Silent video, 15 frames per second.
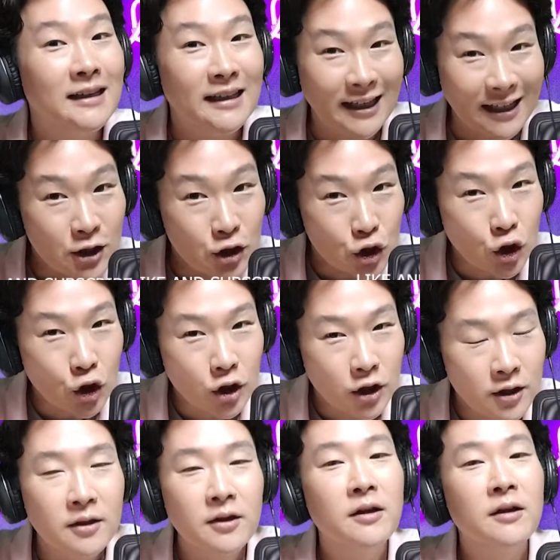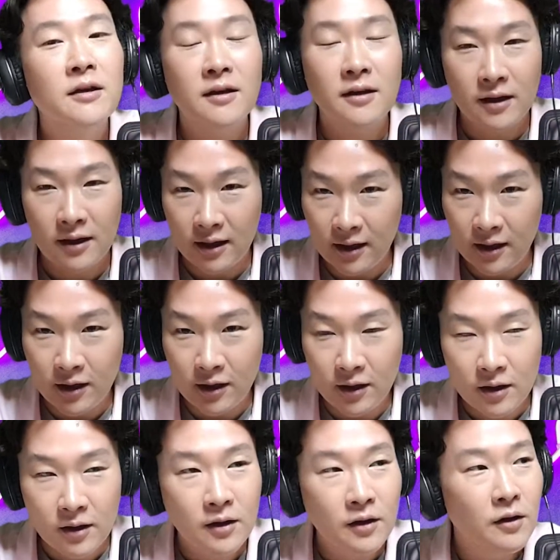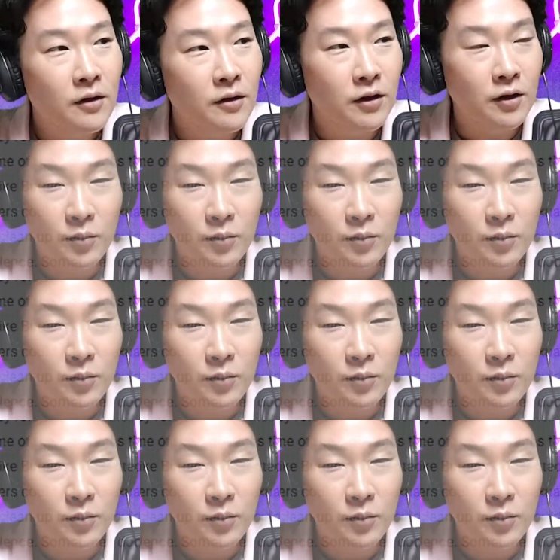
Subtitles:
injured in the